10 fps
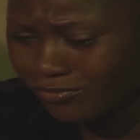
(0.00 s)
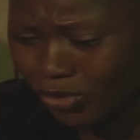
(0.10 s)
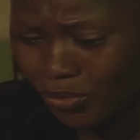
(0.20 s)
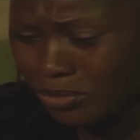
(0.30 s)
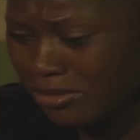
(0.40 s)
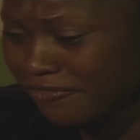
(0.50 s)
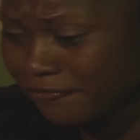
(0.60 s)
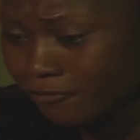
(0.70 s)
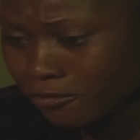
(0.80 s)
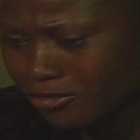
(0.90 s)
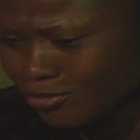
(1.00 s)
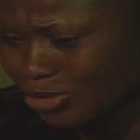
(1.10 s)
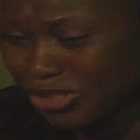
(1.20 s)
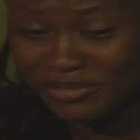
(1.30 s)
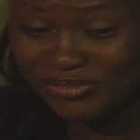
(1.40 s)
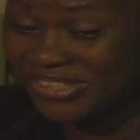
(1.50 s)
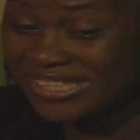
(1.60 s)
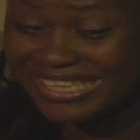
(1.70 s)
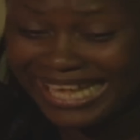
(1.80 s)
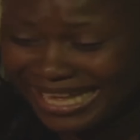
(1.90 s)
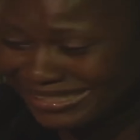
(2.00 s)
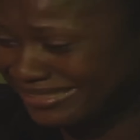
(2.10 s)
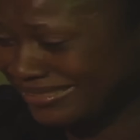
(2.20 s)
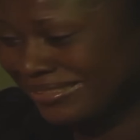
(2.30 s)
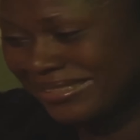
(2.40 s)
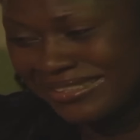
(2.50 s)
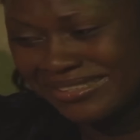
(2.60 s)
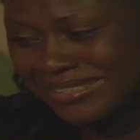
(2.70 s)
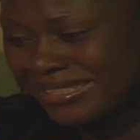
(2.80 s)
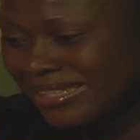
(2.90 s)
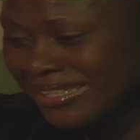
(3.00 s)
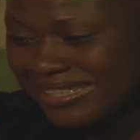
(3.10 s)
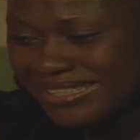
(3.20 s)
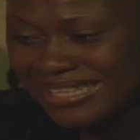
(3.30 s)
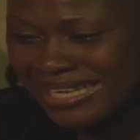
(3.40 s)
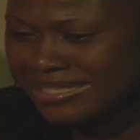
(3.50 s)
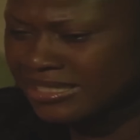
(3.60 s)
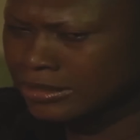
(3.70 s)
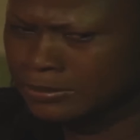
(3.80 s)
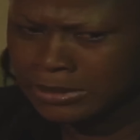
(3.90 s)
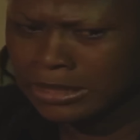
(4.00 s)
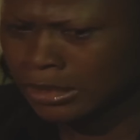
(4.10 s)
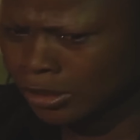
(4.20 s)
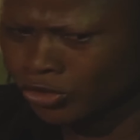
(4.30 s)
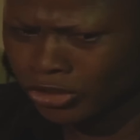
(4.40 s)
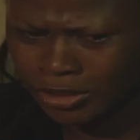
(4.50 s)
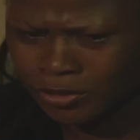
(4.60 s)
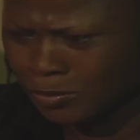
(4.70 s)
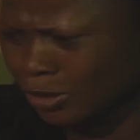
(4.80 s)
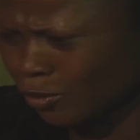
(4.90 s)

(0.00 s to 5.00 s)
for women folks, but even that seems like a child's play